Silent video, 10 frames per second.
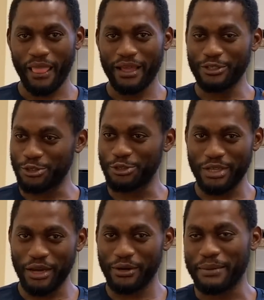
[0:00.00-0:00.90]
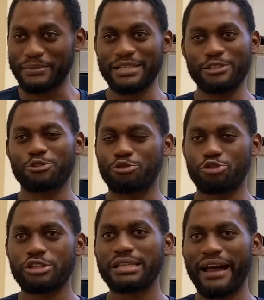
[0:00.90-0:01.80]
You get what I'm saying? So
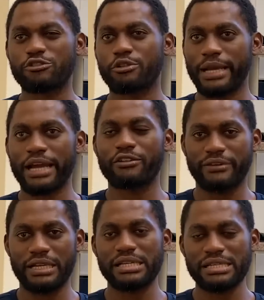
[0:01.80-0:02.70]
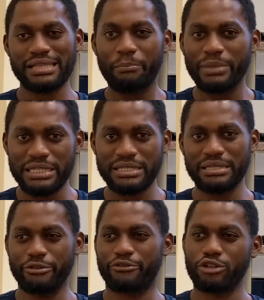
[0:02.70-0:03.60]
just have some kind of financial stability
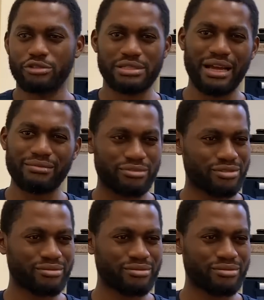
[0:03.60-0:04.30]
before you start